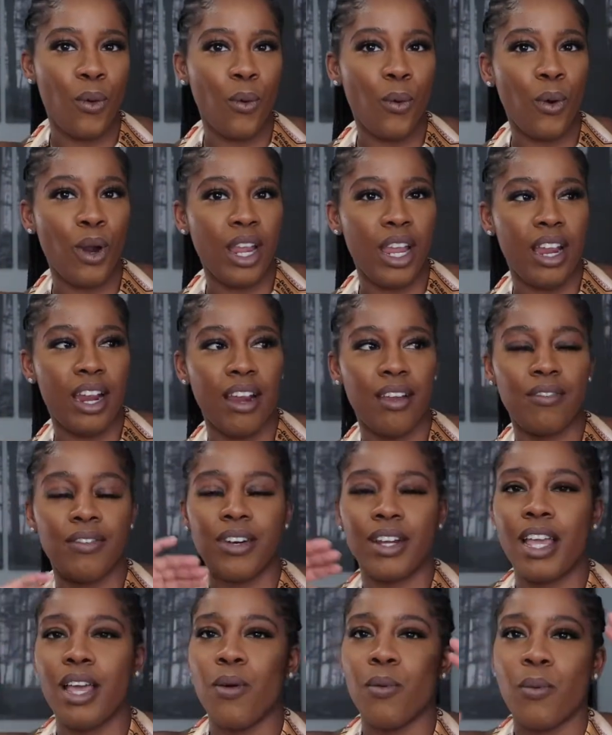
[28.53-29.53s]
for hair. I
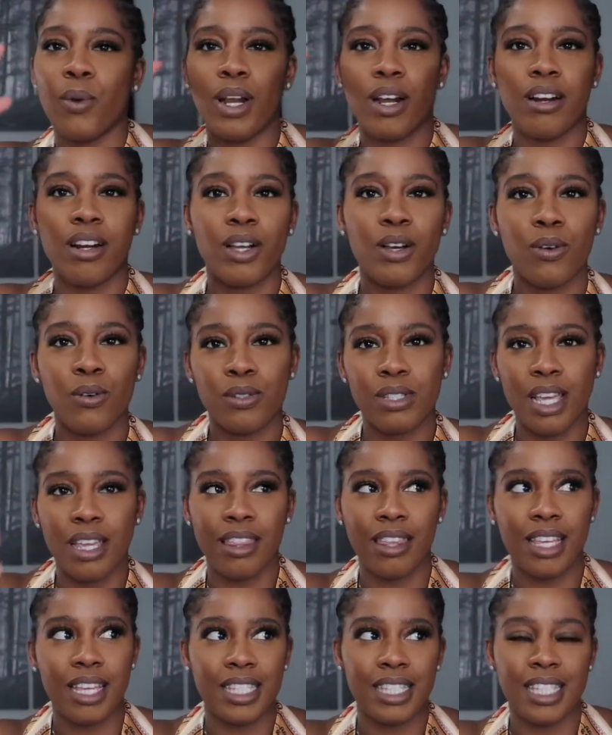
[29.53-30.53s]
forget where it goes. I
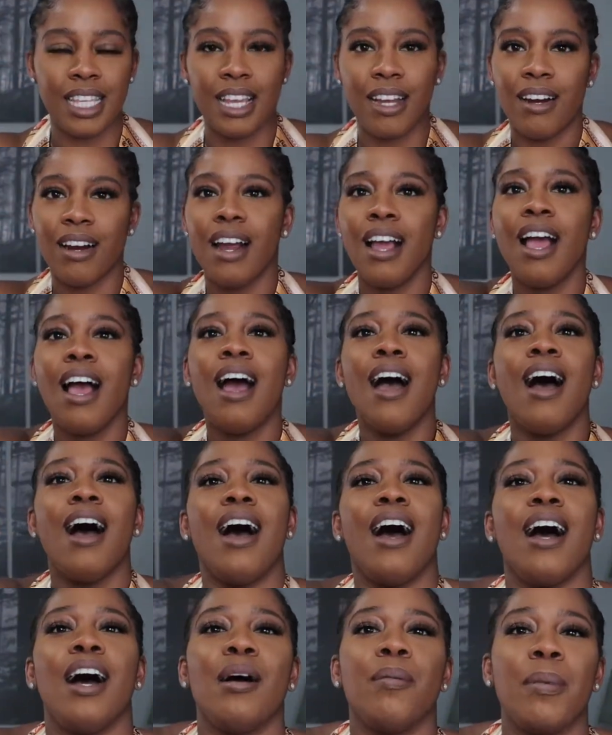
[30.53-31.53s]
think it's hair.
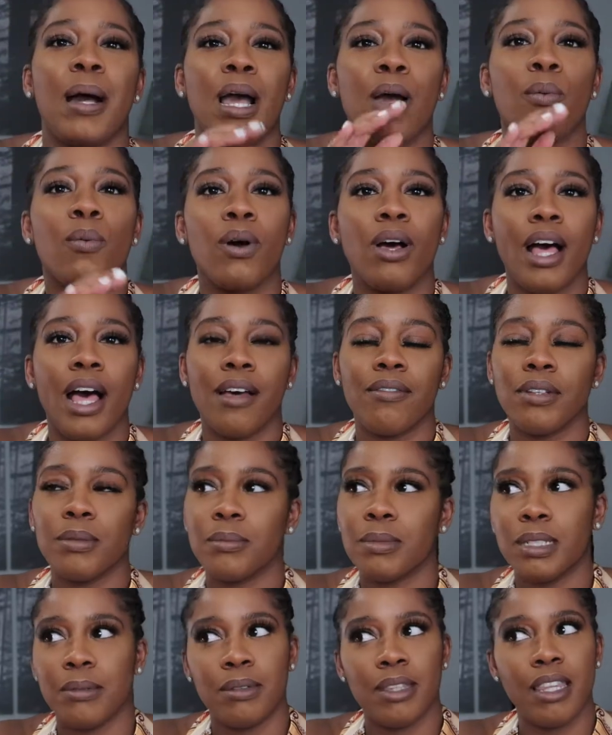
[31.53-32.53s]
Um, I will have a
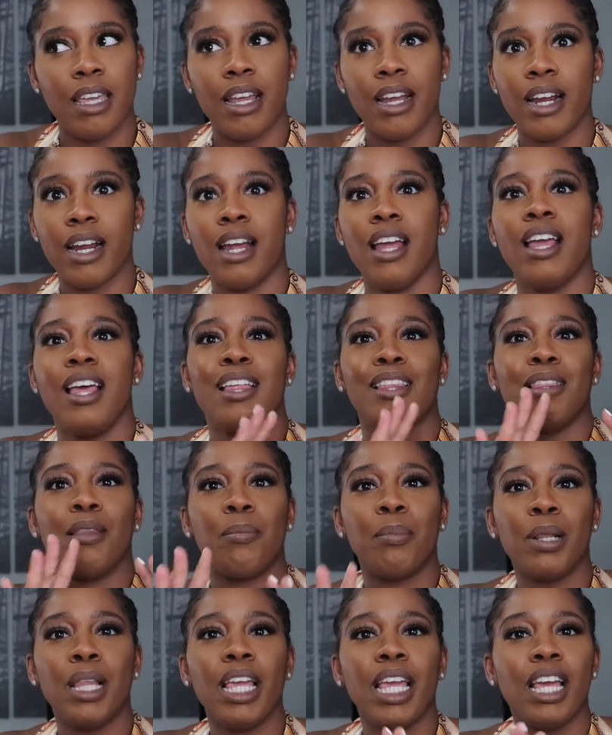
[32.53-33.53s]
link there.
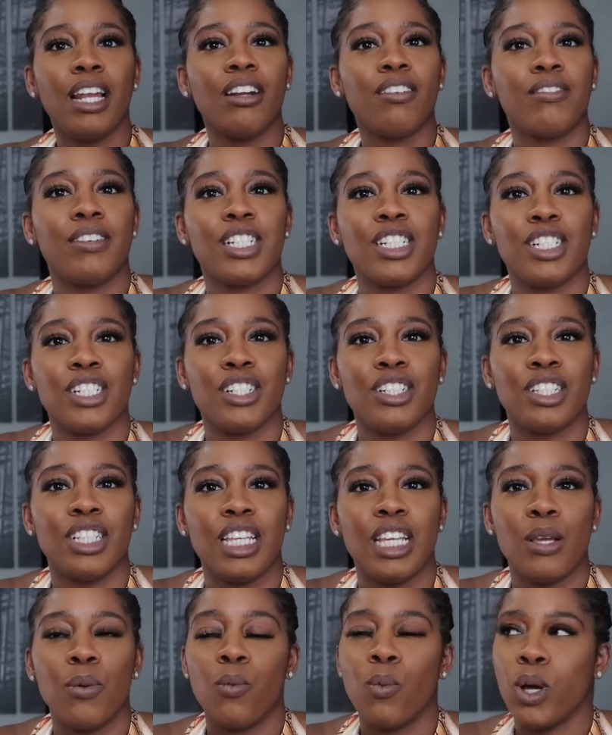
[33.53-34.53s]
The plan
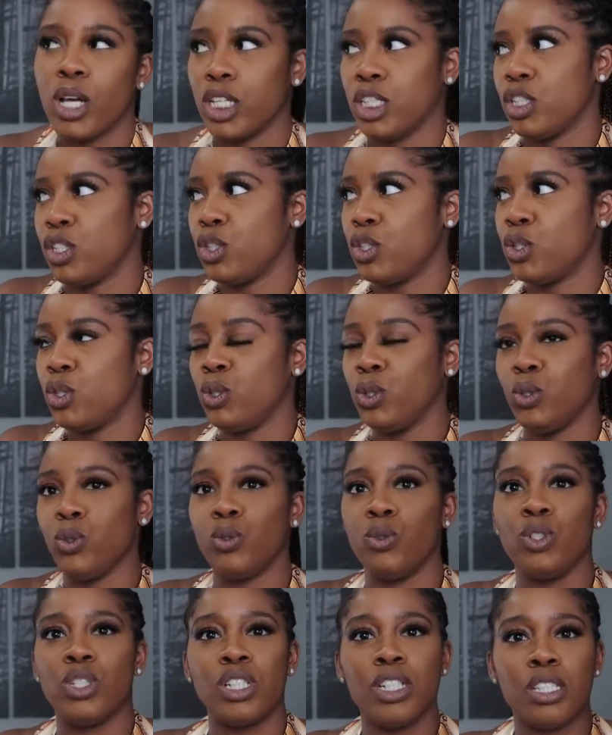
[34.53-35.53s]
originally was
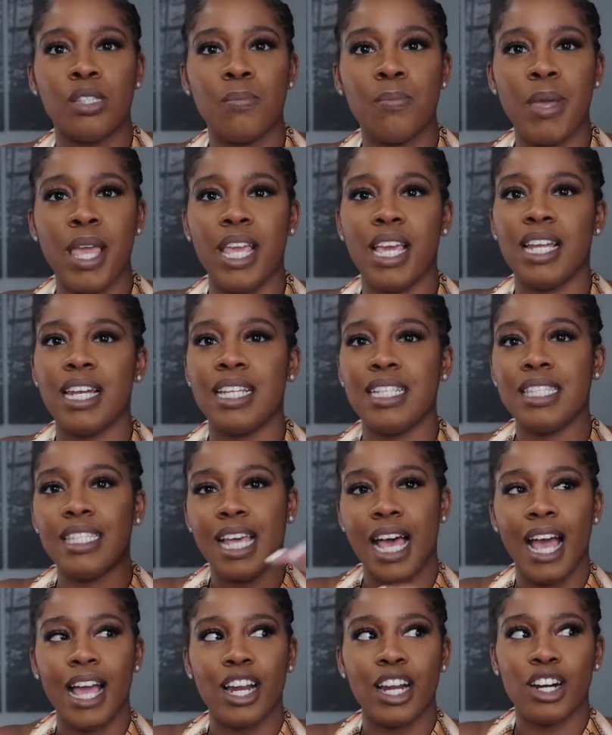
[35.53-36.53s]
to just make an
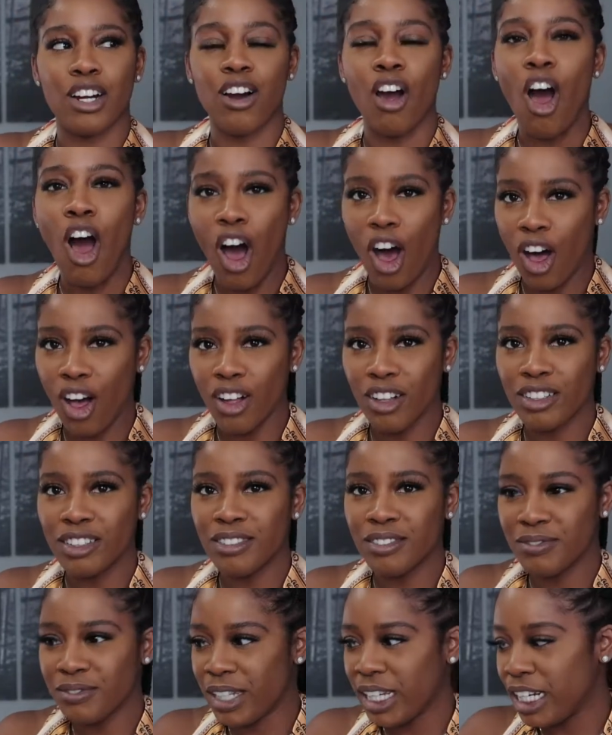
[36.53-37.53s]
entire haul
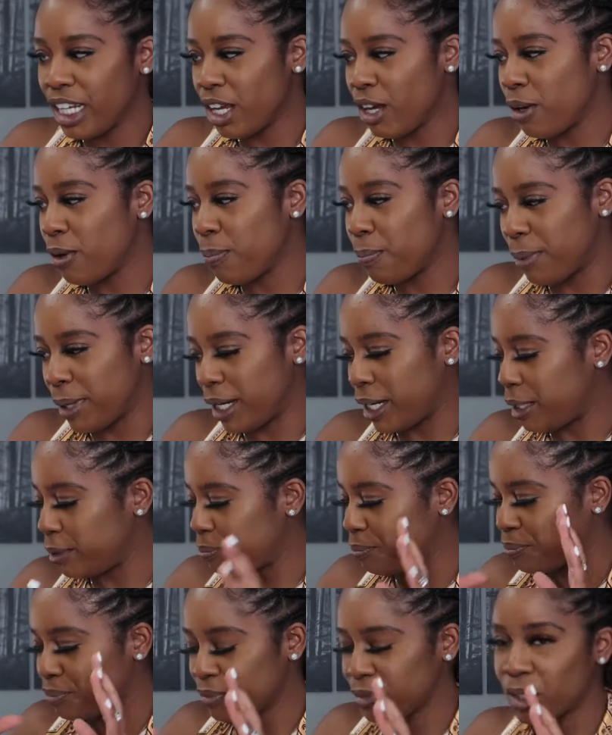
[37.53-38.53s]
video,
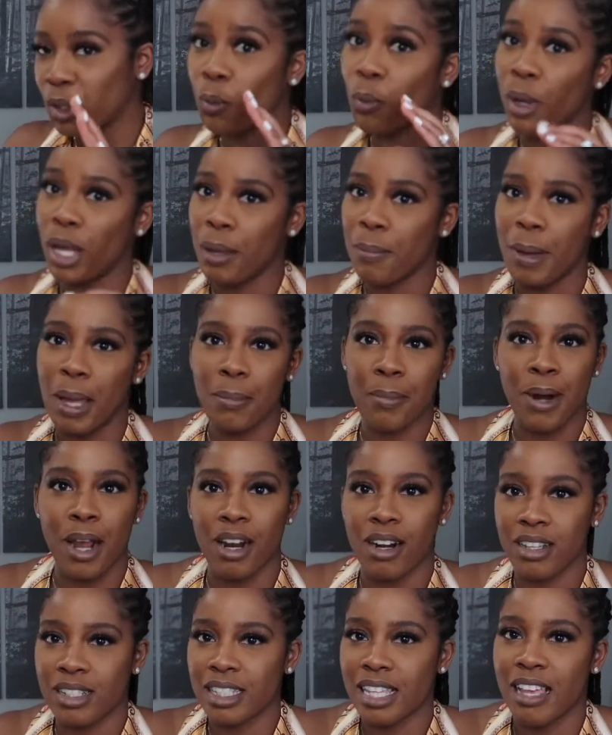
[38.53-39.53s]
but the way my
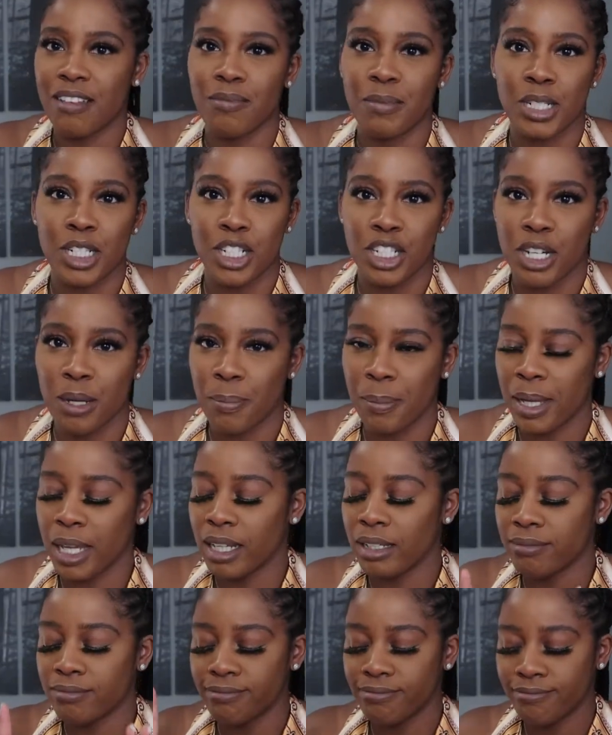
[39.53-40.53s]
products have been
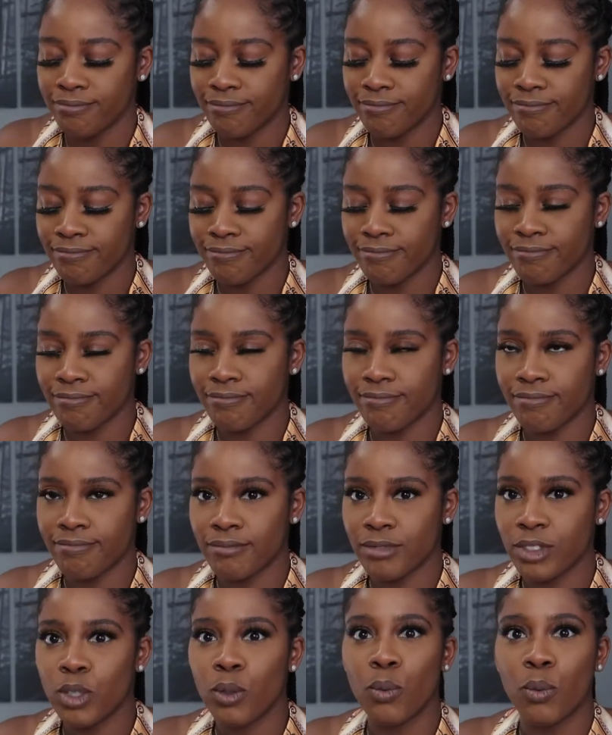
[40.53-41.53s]
shipping,
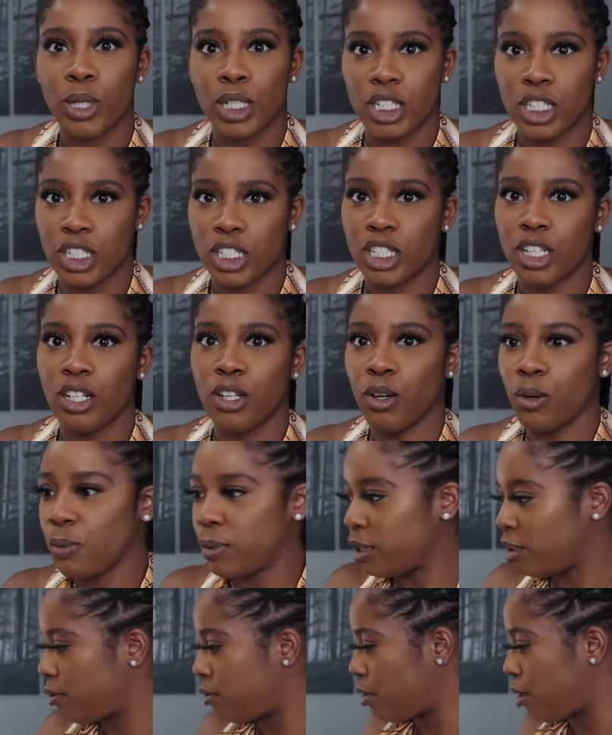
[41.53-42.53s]
we're just gonna go
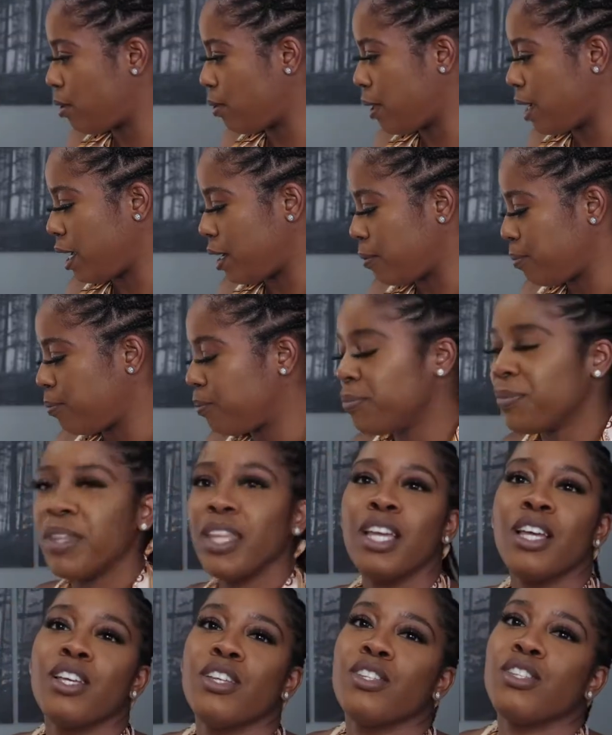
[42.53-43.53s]
with the flow here.
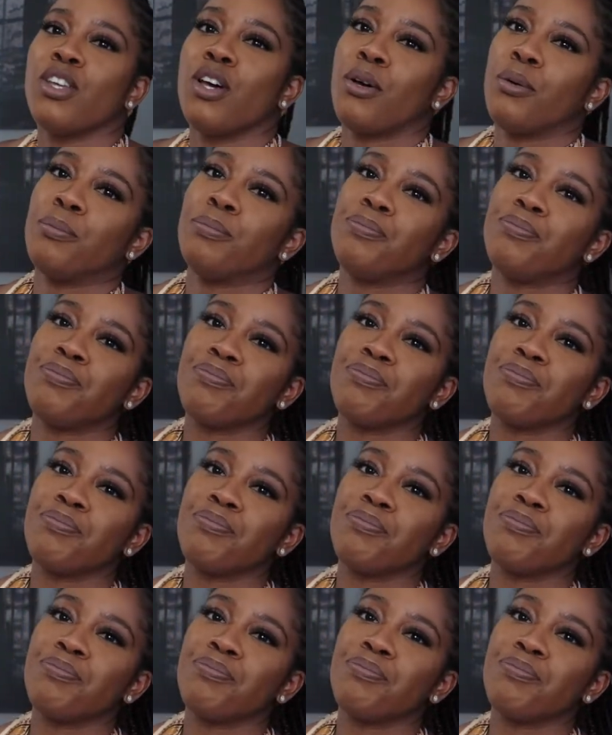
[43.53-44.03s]
So,